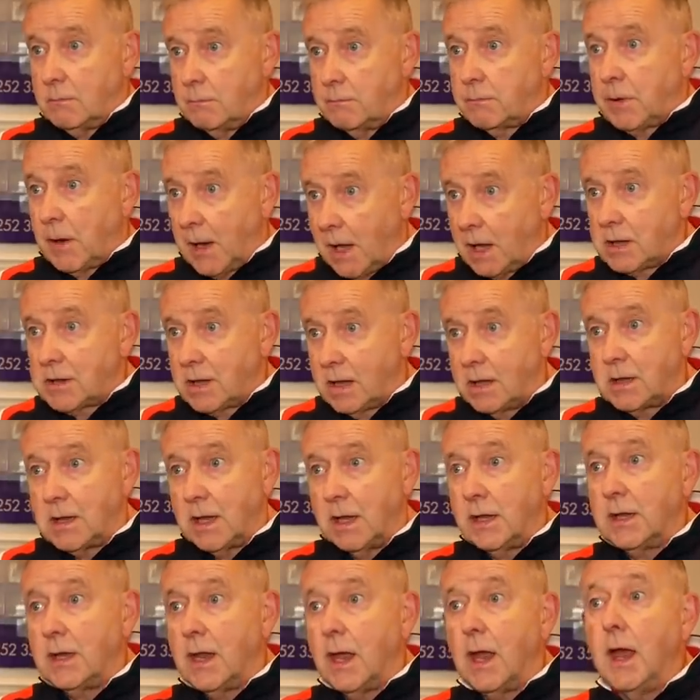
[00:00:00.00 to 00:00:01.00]
pluses
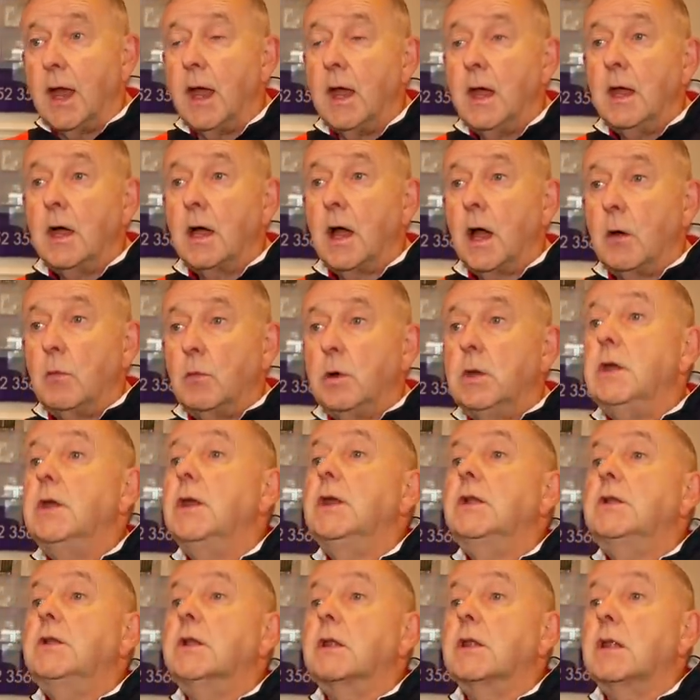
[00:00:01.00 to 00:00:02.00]
in there, and we
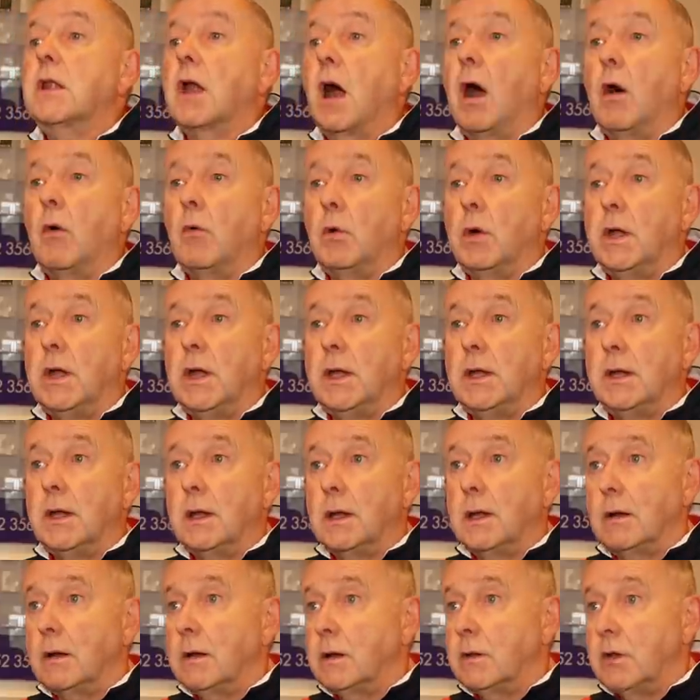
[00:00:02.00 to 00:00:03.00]
need to start winning
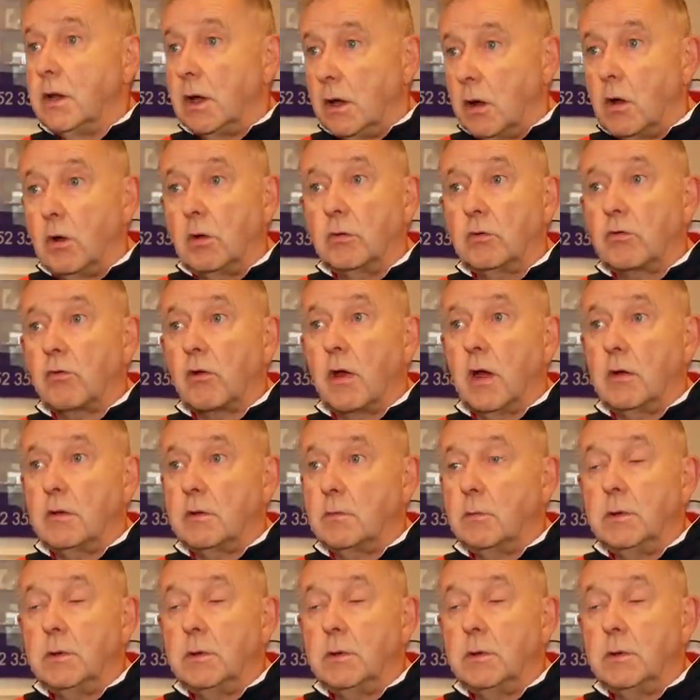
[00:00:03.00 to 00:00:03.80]
the long throws.